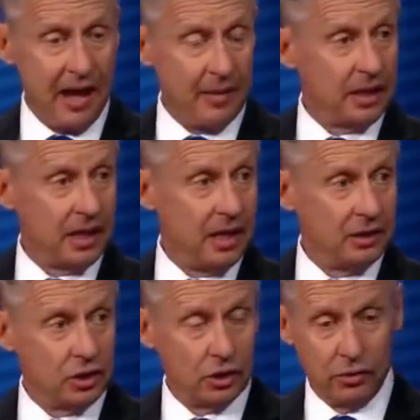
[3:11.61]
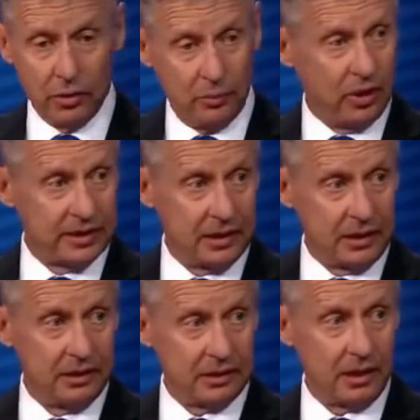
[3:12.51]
abdicated to the president